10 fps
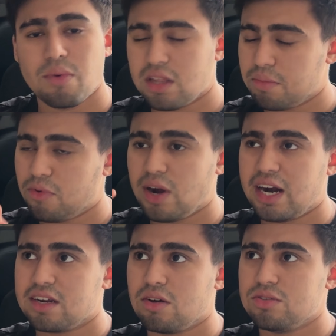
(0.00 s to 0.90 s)
one of the
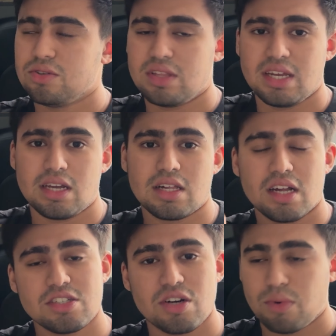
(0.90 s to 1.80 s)
wire goes to the
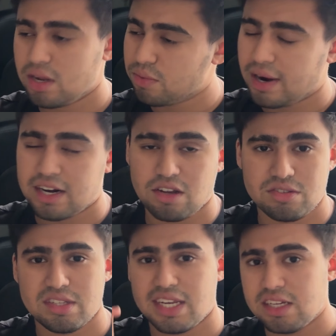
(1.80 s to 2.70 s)
cluster, and one of the wire goes
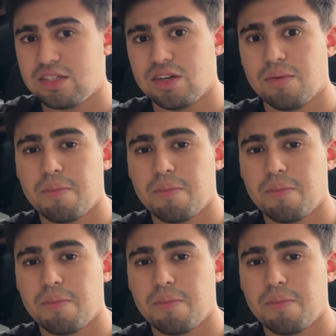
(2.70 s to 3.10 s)
to the ECU.